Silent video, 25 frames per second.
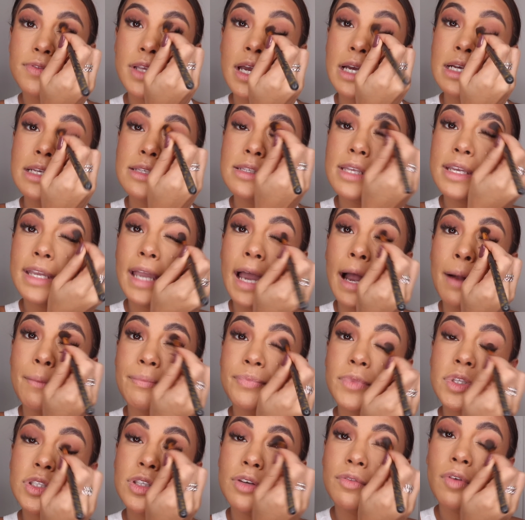So yeah,
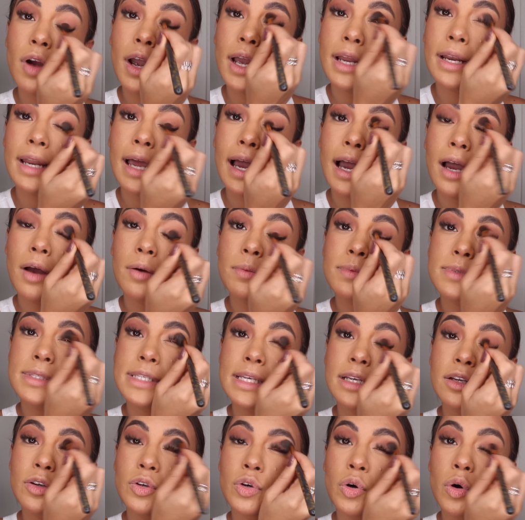so right now,
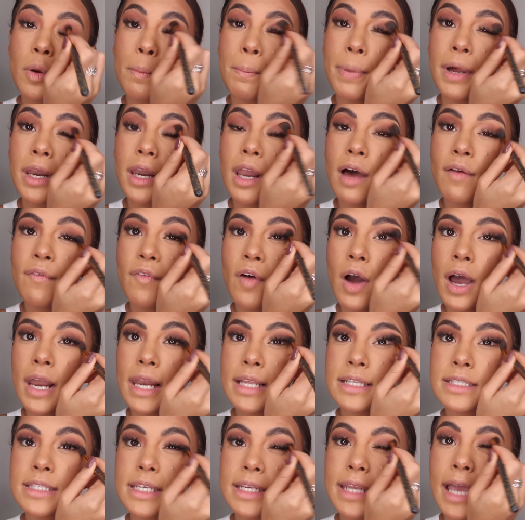single, but Love
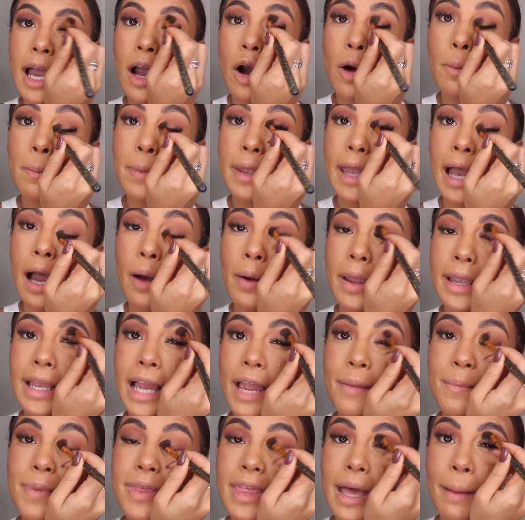Island did help me out. It
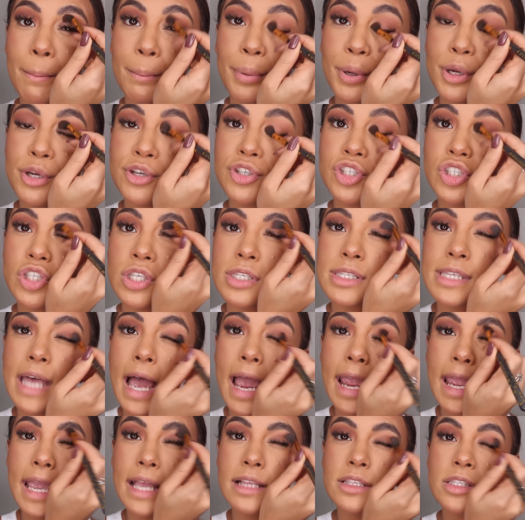gave me that push to say
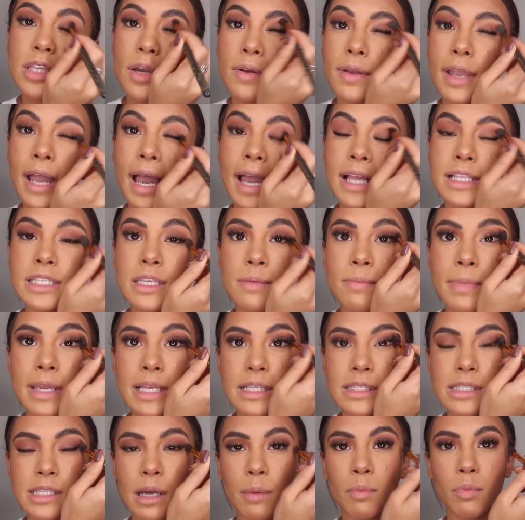it's okay to meet
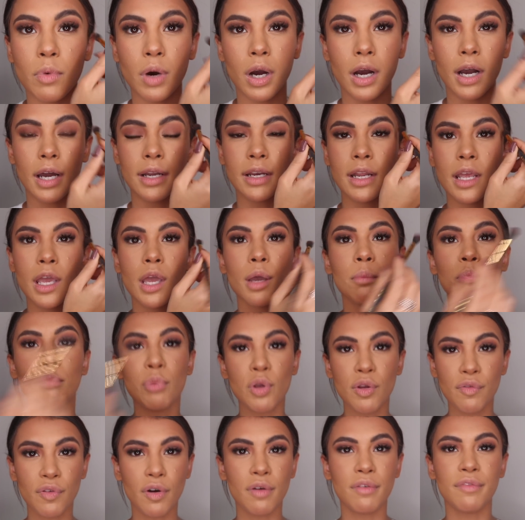someone,
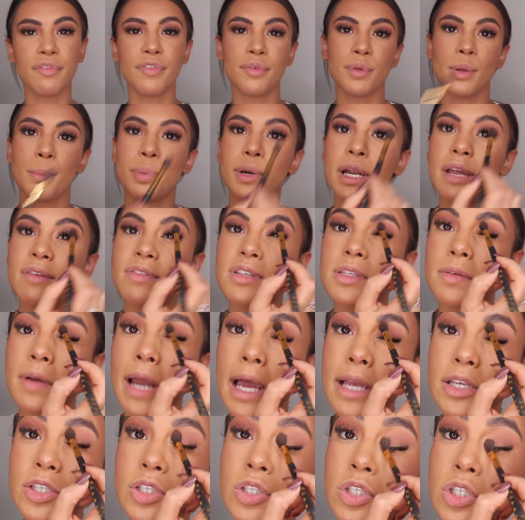move on from your previous
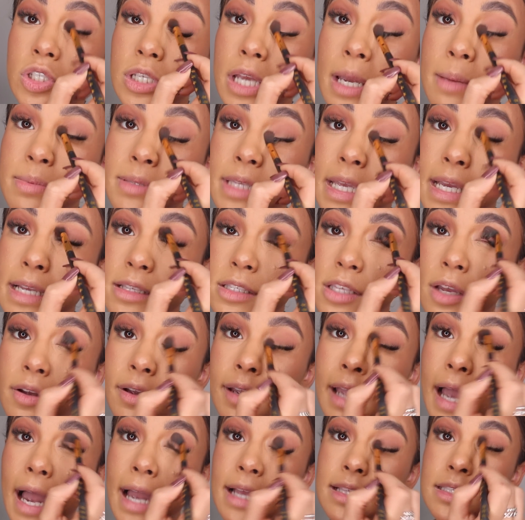relationships. It's
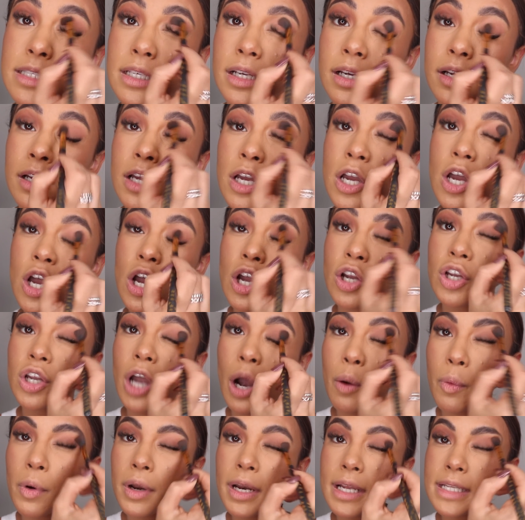okay to
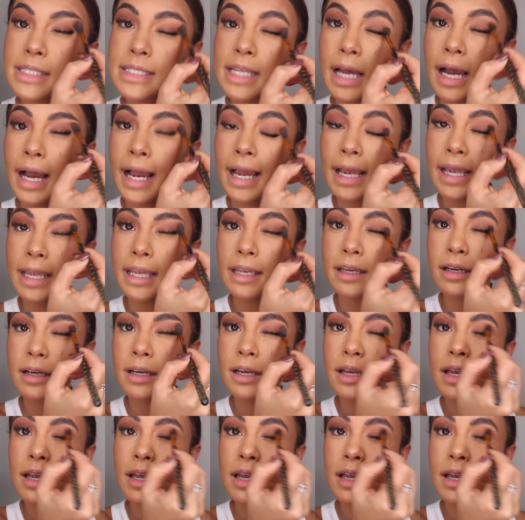go on a date.